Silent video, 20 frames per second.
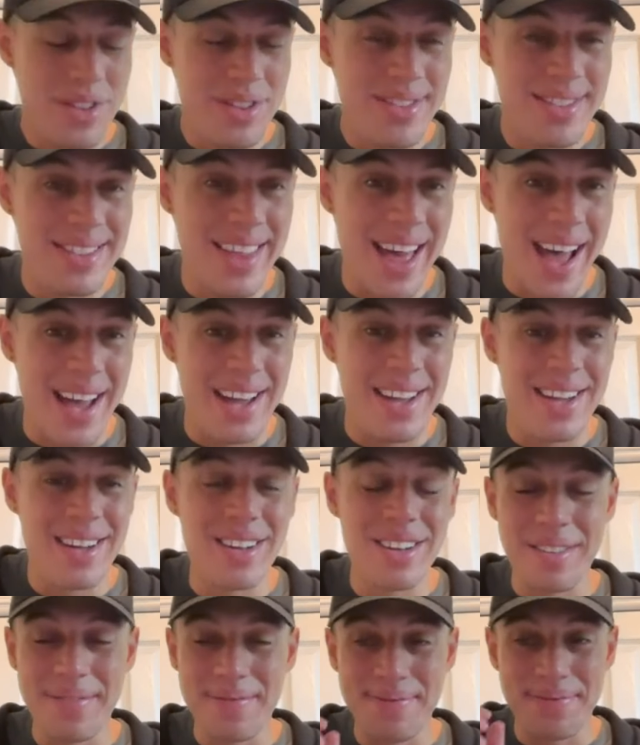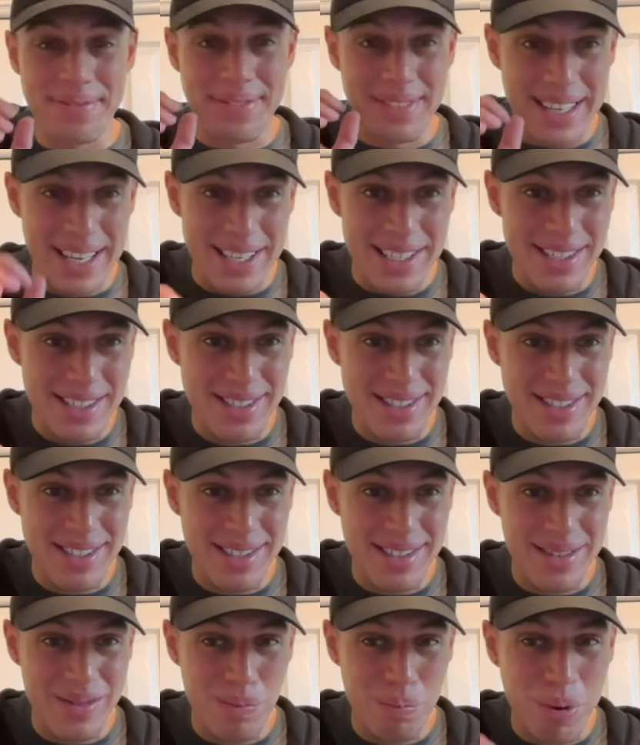that this
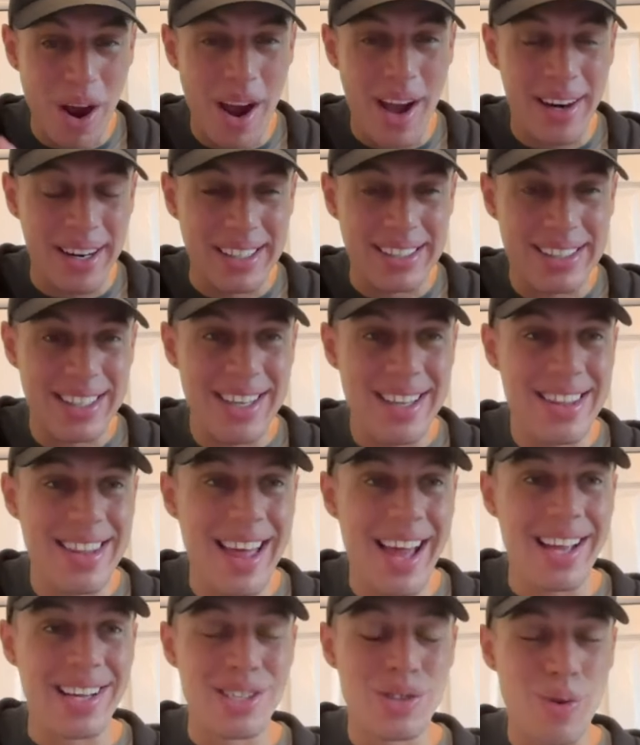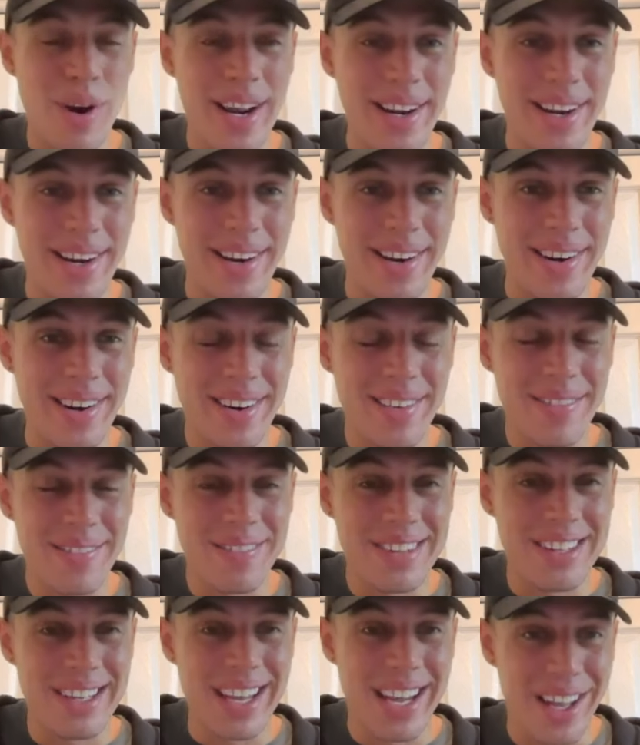product that is right here
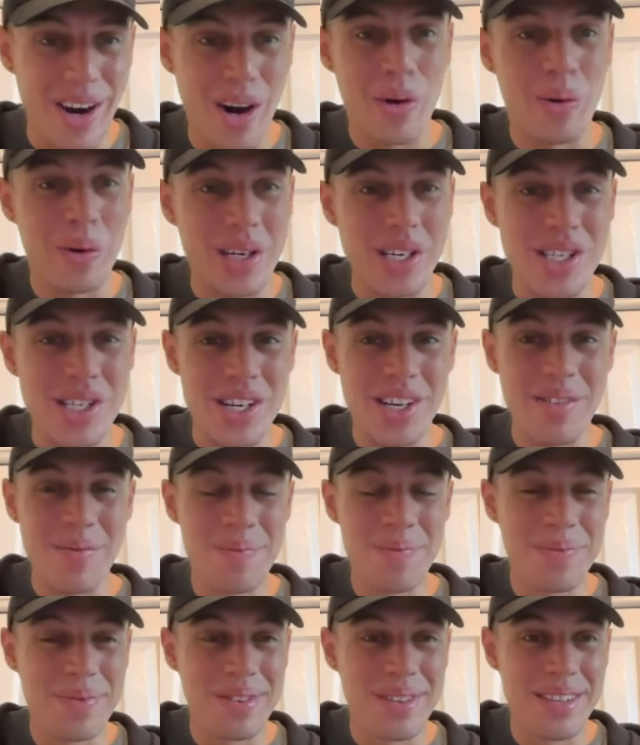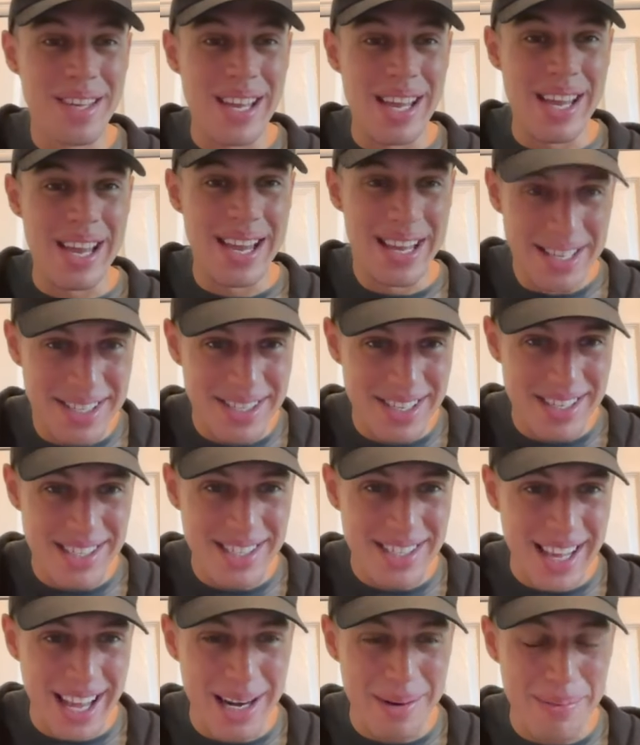in our region is
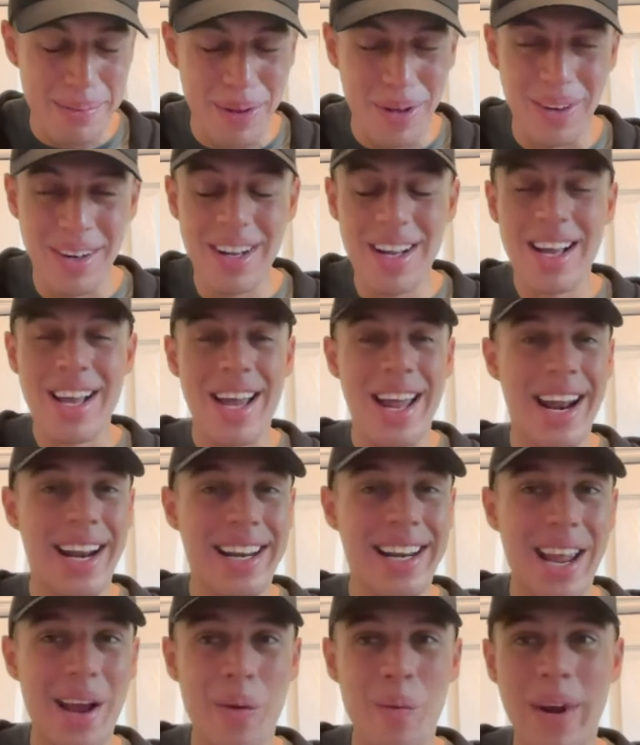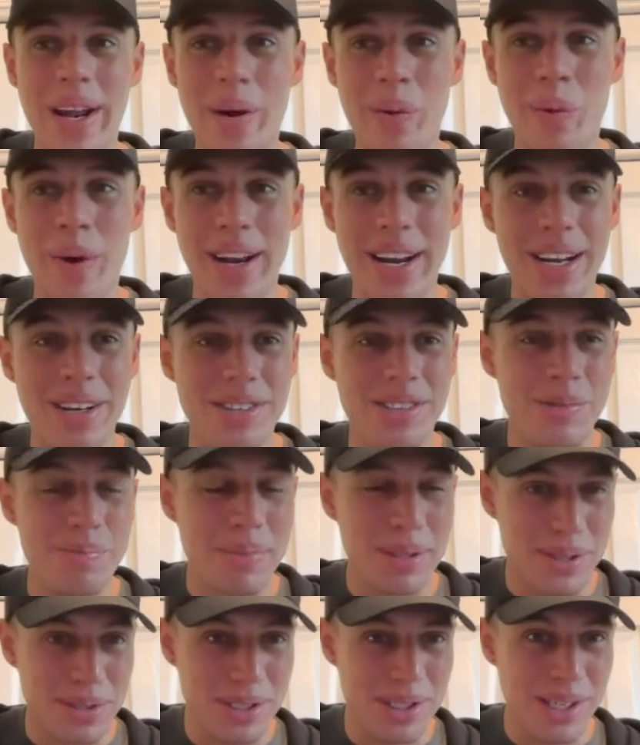sustainable. And I can't wait what else
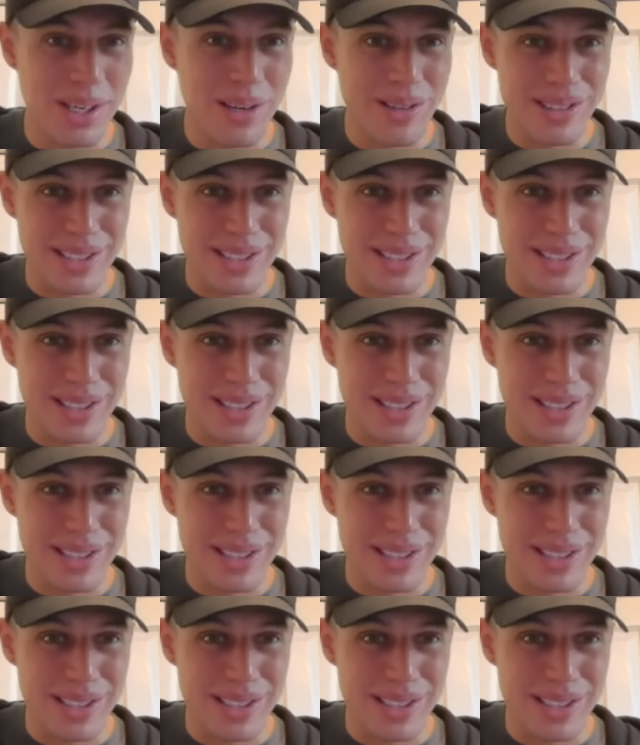Bill Zito